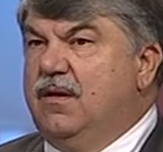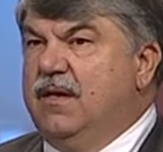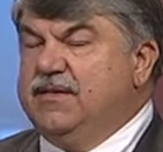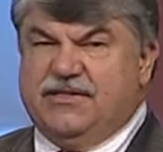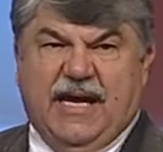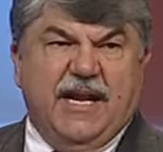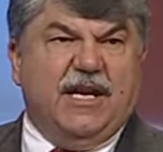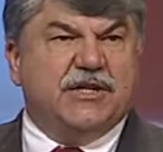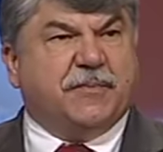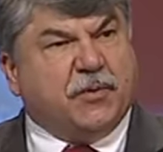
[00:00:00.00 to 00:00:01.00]
It's the
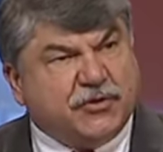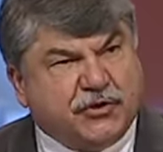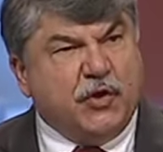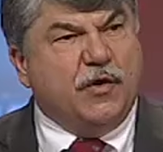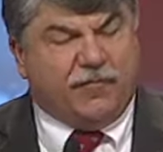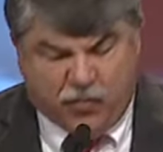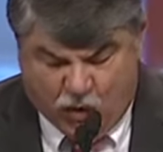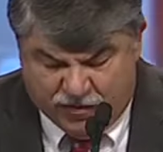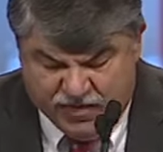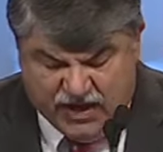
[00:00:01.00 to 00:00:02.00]
endless pursuit of
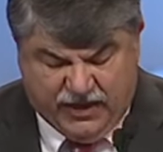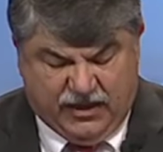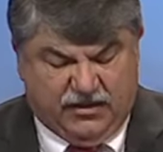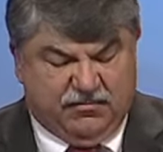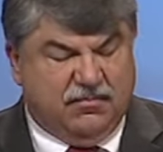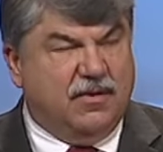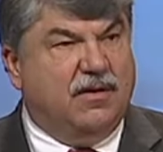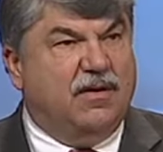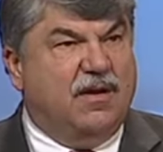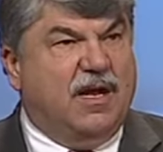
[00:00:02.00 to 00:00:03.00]
more money,
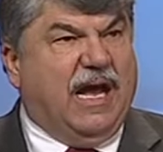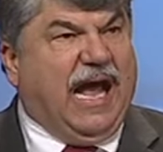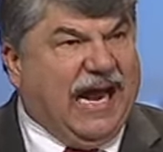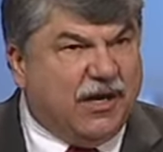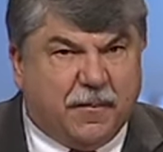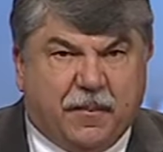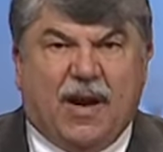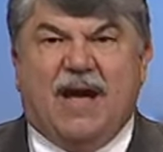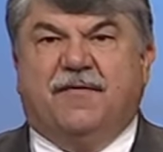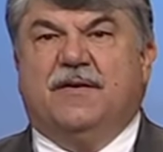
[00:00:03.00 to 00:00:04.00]
higher
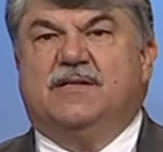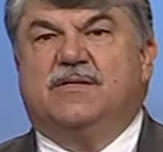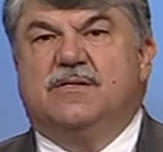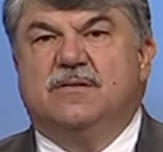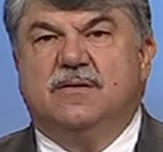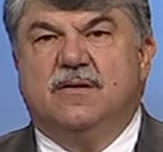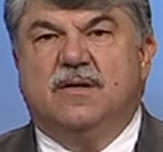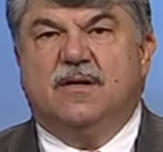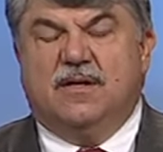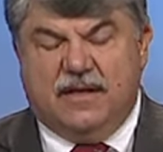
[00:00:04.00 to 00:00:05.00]
profits
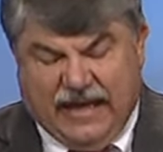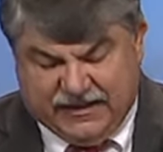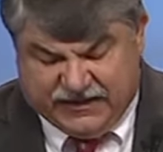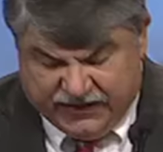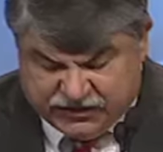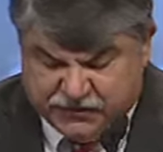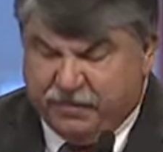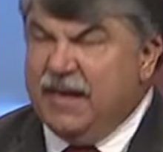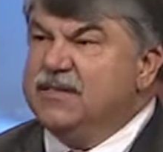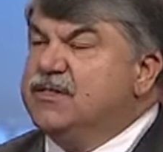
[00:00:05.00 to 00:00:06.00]
at the
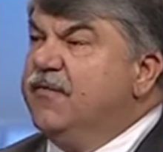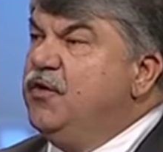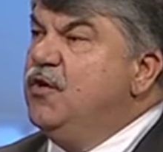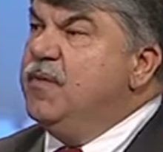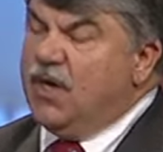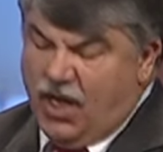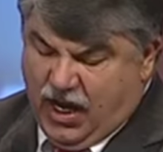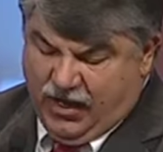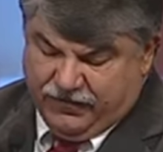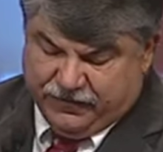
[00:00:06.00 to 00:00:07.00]
expense of human
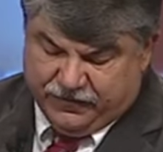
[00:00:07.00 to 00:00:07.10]
life.